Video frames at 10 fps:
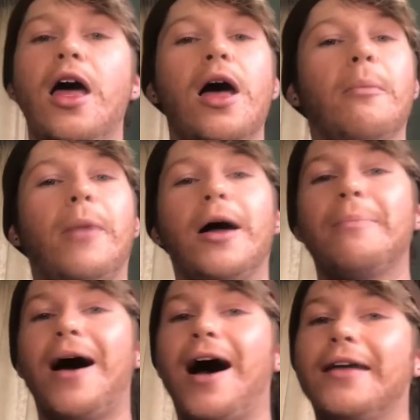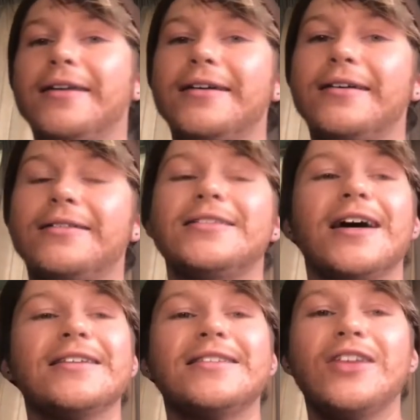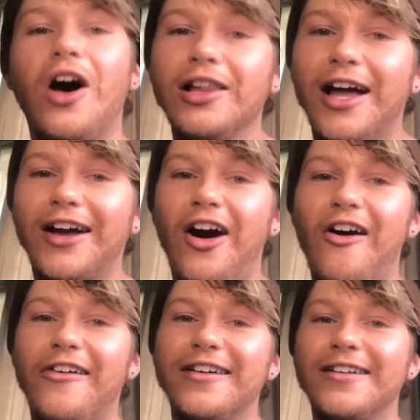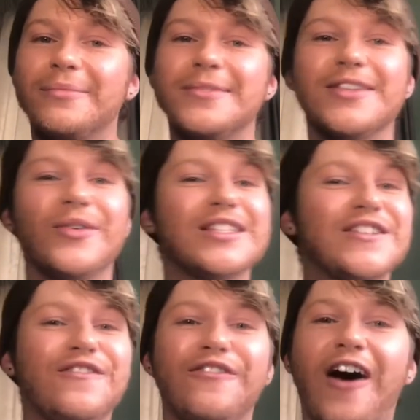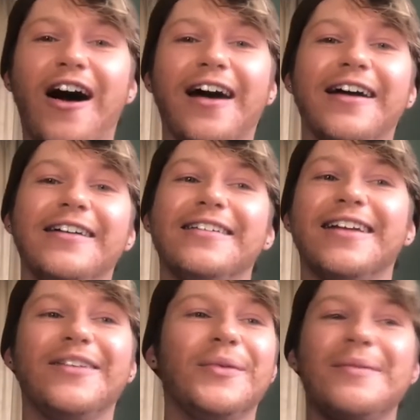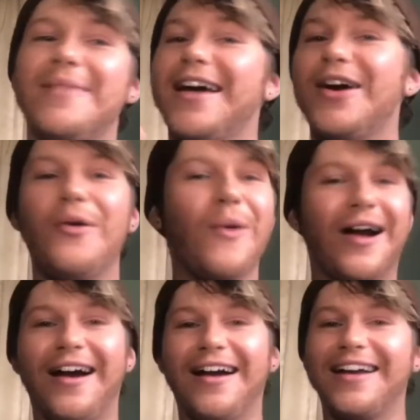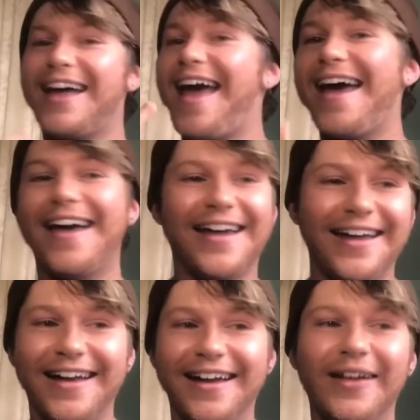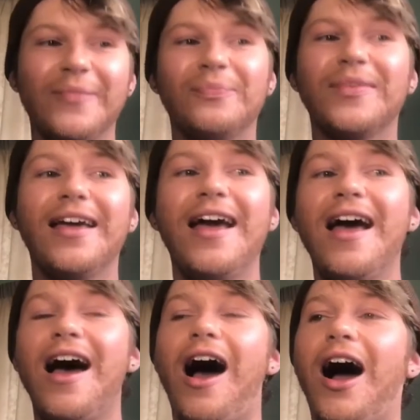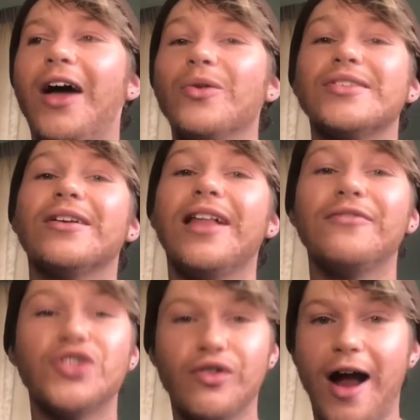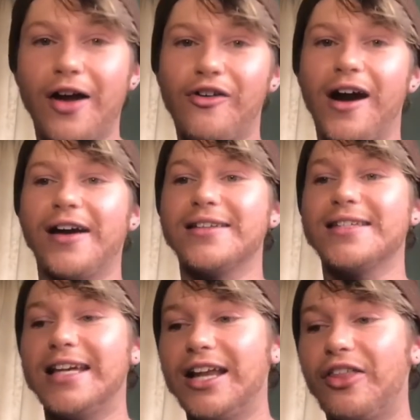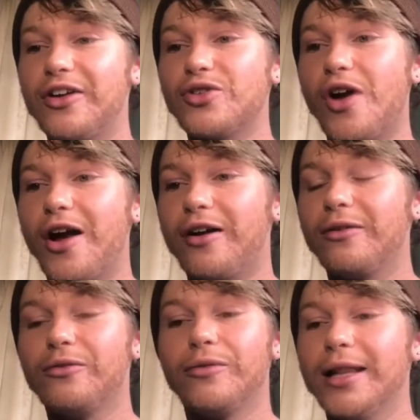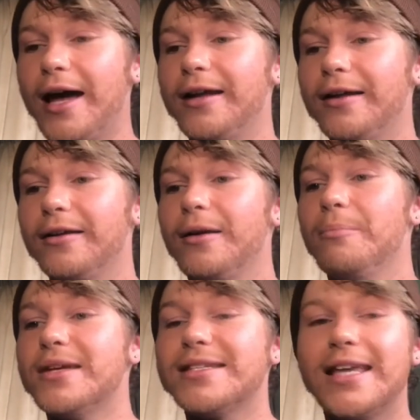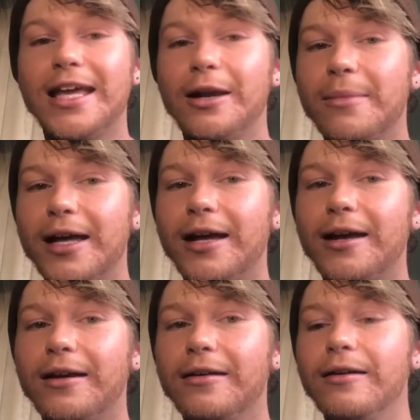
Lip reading: My partner does not like horror, so it's fine. We make it work. Hey. I also love Drag Race, anything drag related. Miss Ketamine,